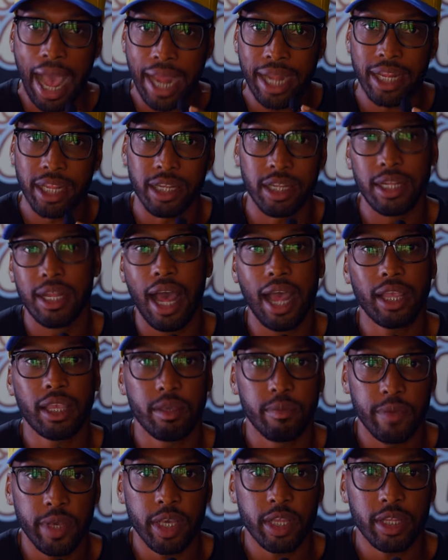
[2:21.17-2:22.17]
I need to
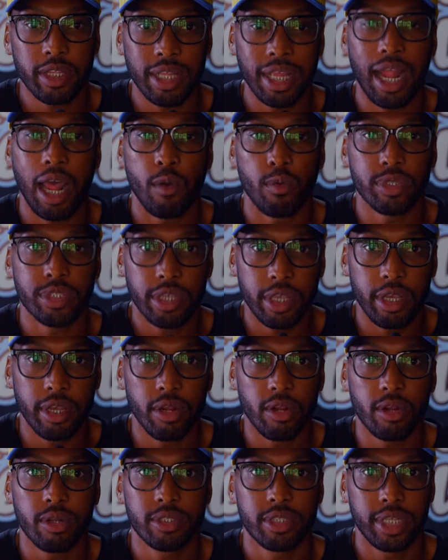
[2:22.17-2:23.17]
document that I was
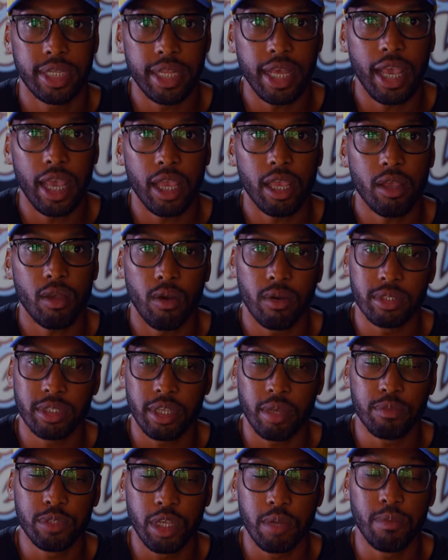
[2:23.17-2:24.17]
here today
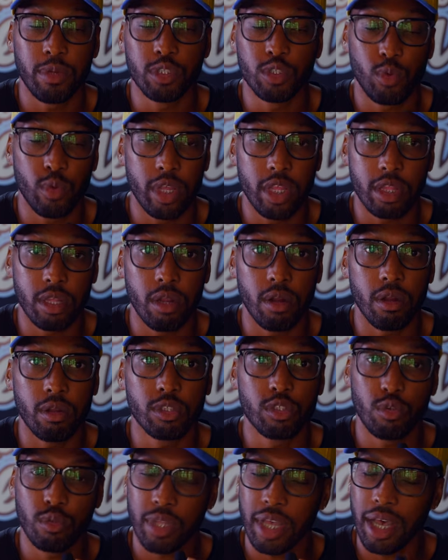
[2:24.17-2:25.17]
on September
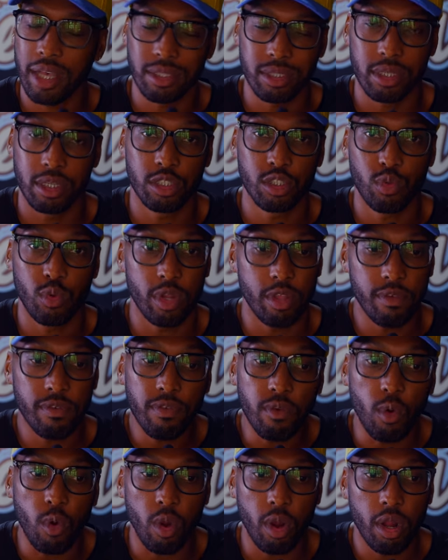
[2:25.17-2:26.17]
23rd,
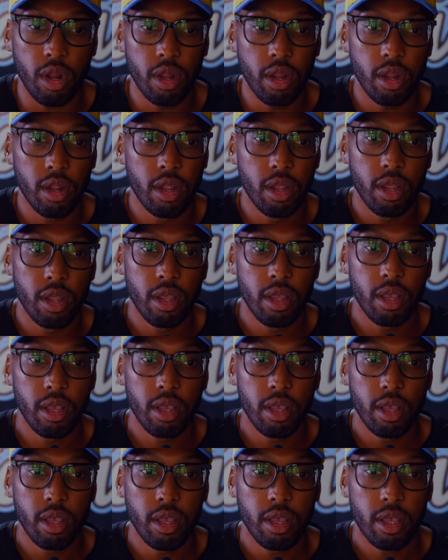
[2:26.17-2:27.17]
2024,
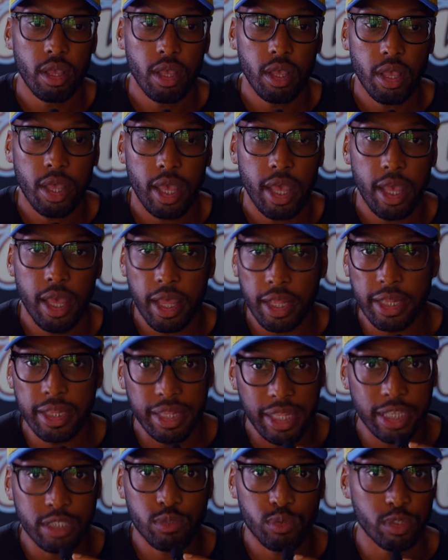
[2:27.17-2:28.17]

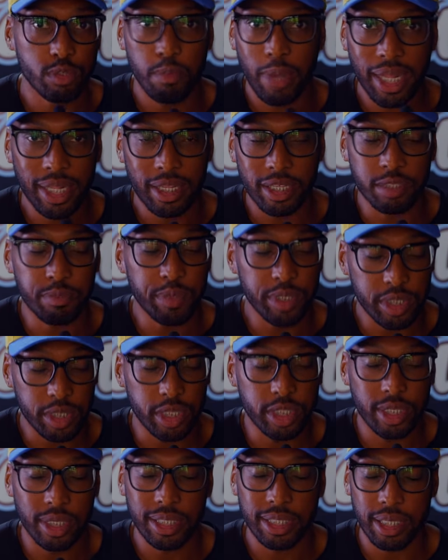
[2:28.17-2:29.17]
and this was my
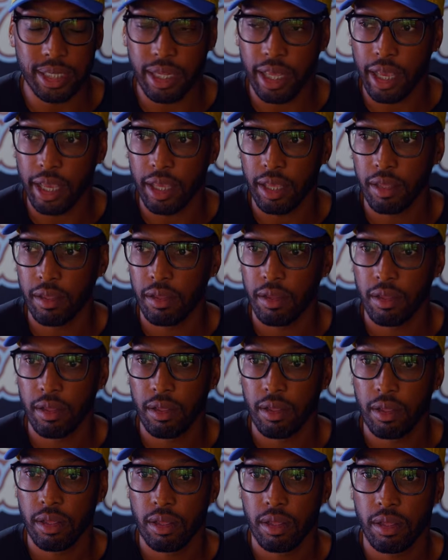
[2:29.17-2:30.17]
disposition today.
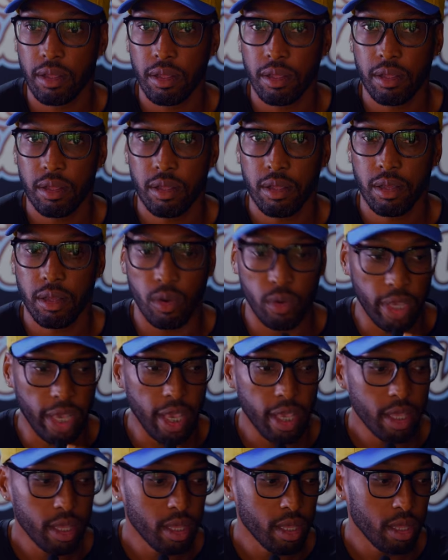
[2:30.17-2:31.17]

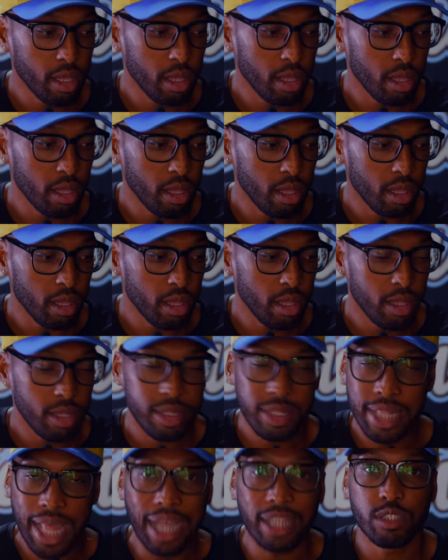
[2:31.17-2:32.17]
Okay,
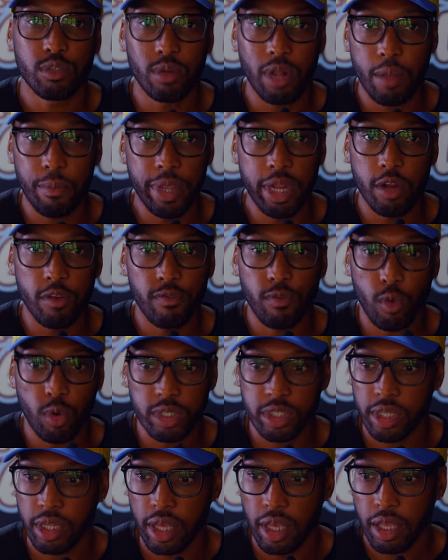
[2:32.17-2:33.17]
that's what I'm here
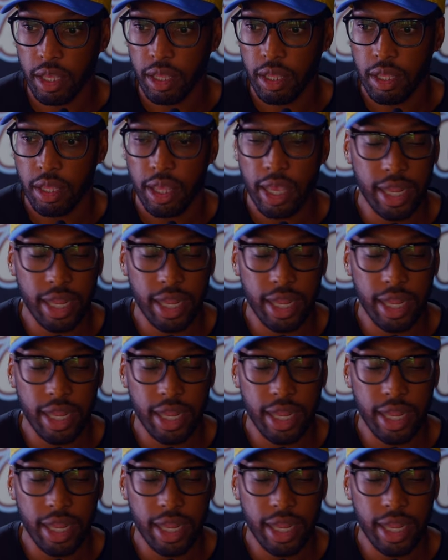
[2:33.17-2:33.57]
for today.